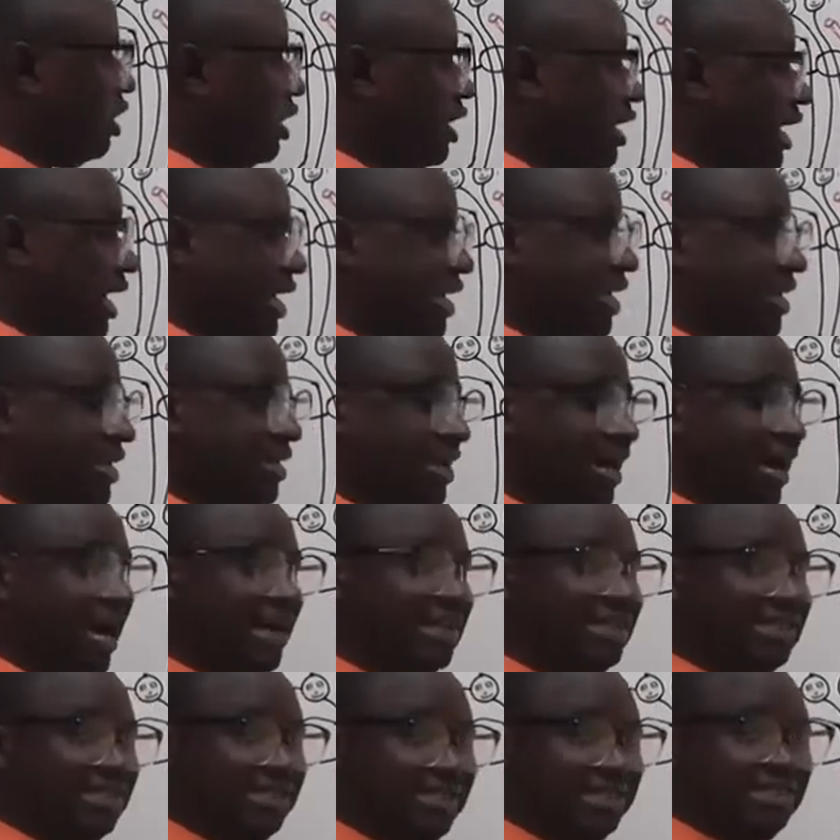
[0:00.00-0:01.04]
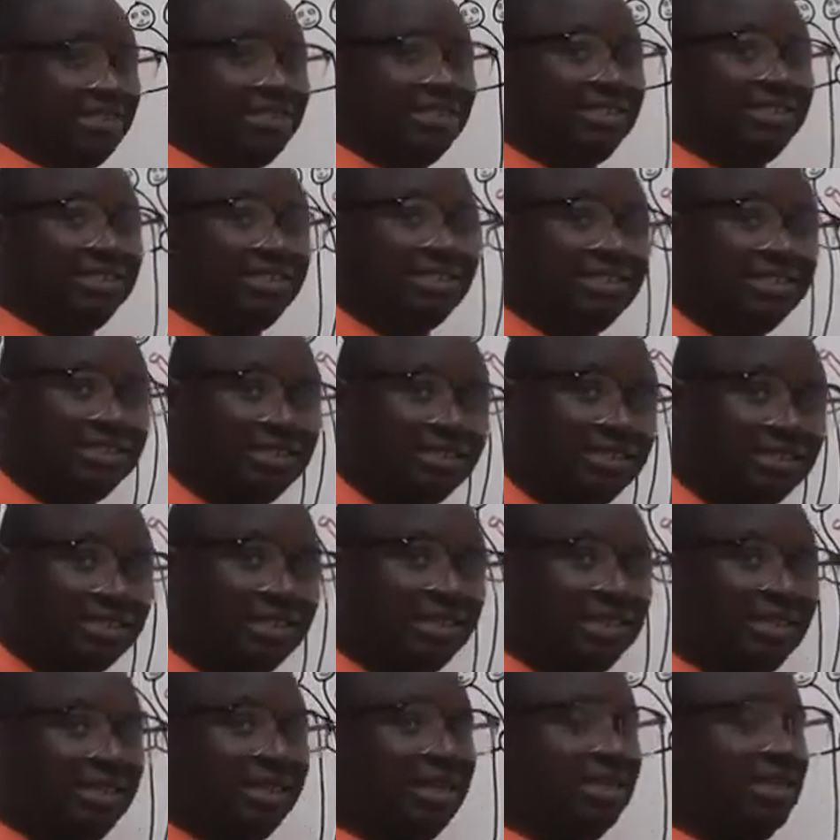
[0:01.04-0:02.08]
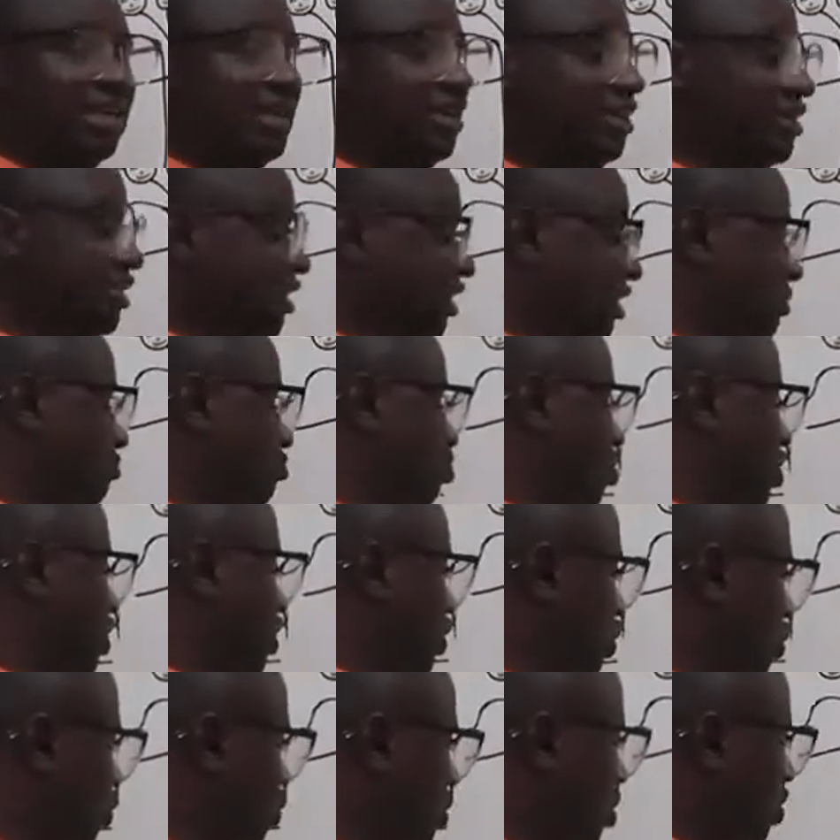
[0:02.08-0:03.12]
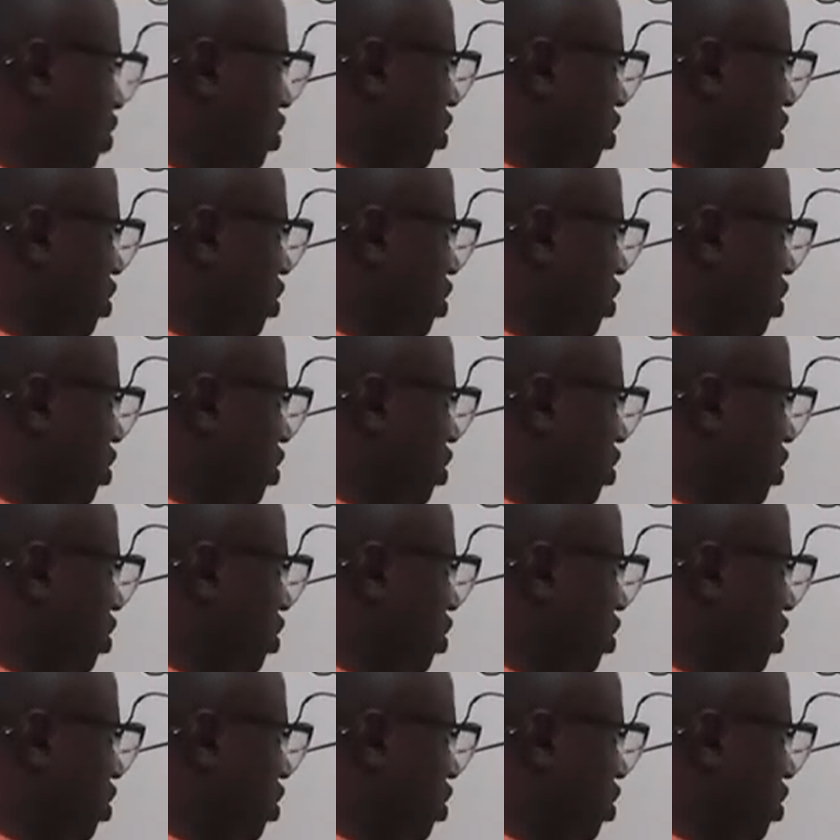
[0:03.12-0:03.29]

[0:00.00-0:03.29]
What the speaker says: like in Addison disease, there is stimulation